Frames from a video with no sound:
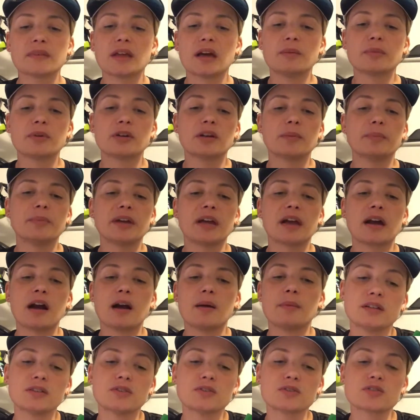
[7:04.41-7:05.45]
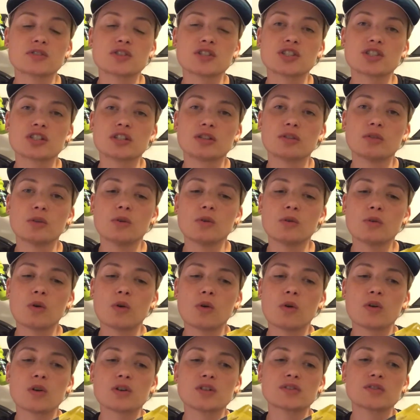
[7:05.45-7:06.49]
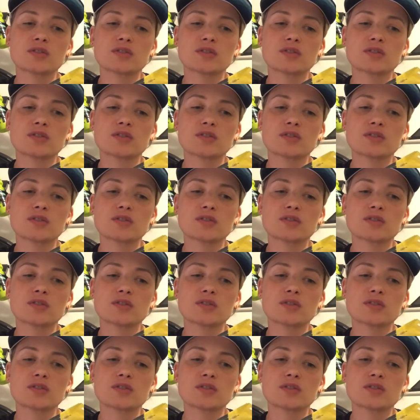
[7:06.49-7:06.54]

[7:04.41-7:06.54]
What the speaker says: I'm gonna pick up nutrition on course.